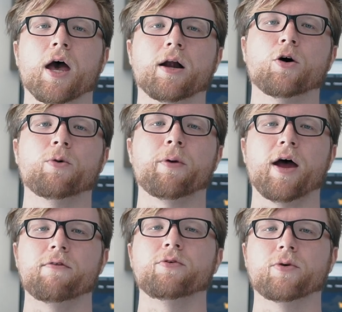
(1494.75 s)
and I hope
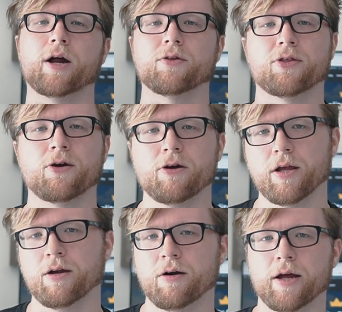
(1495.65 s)
everyone out there in
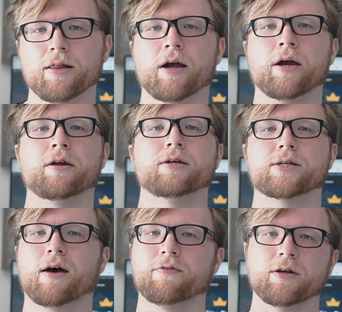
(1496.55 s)
internet land is
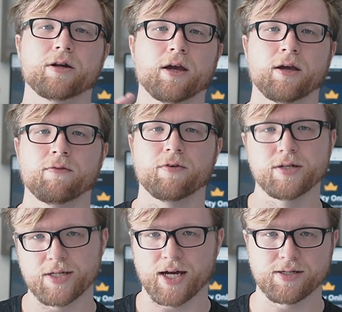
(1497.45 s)
having a
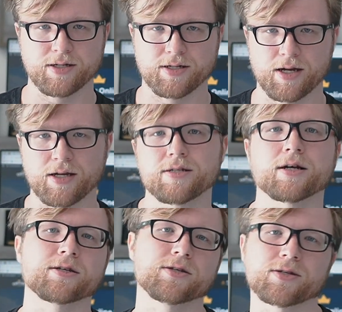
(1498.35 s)
fantastic day.
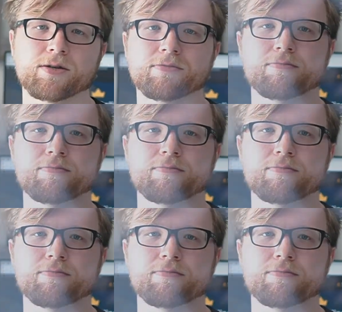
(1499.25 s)
Talk to you soon.